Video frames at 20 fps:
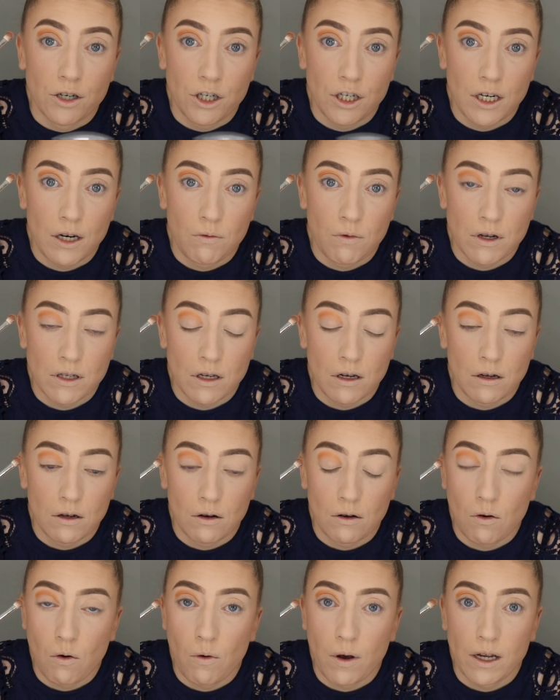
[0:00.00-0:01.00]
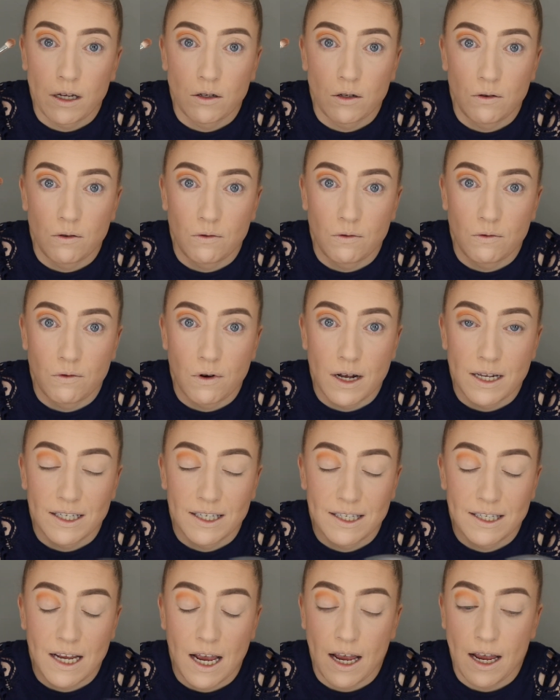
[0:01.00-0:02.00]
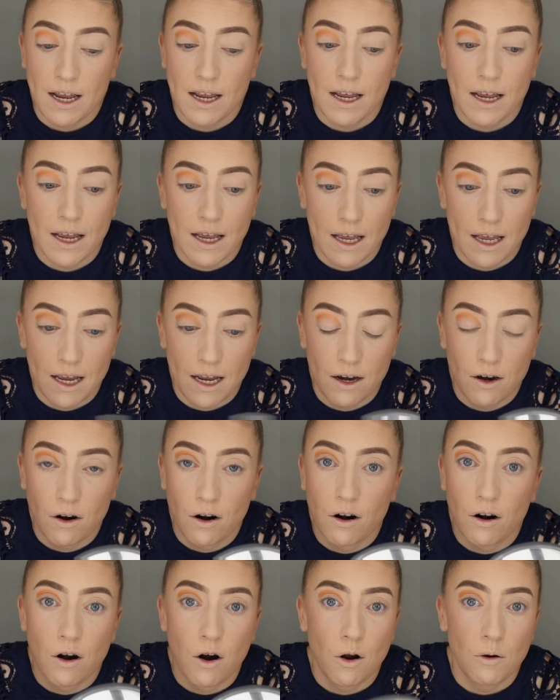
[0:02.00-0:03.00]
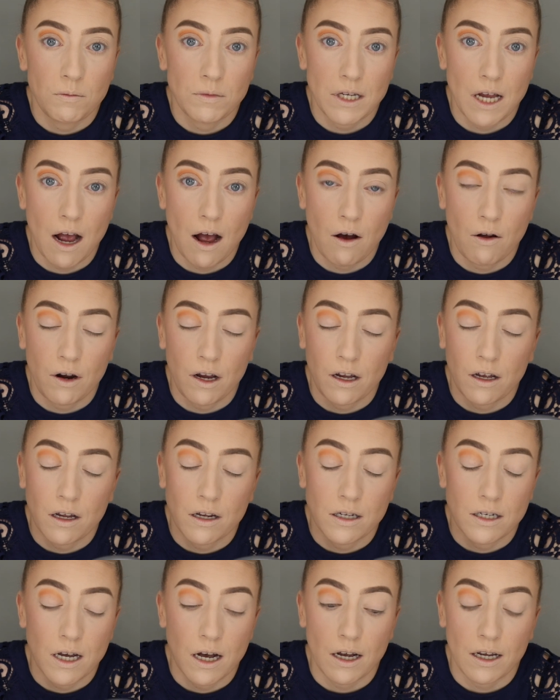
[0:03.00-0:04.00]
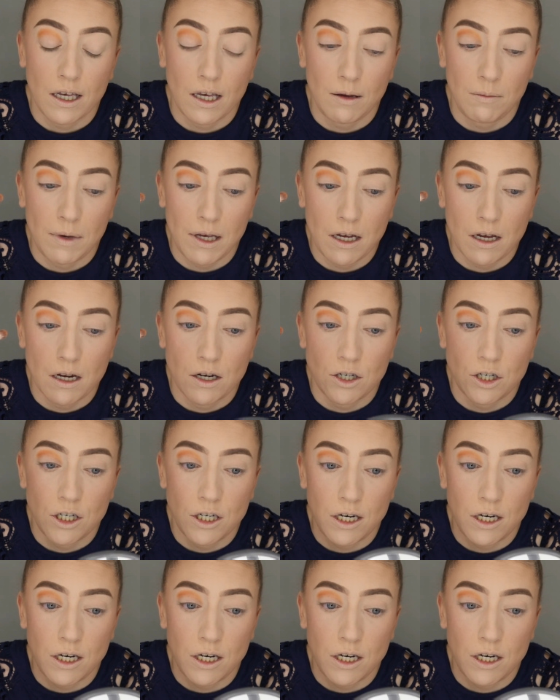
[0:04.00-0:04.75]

She wasn't going to stay in her hometown in Kentucky because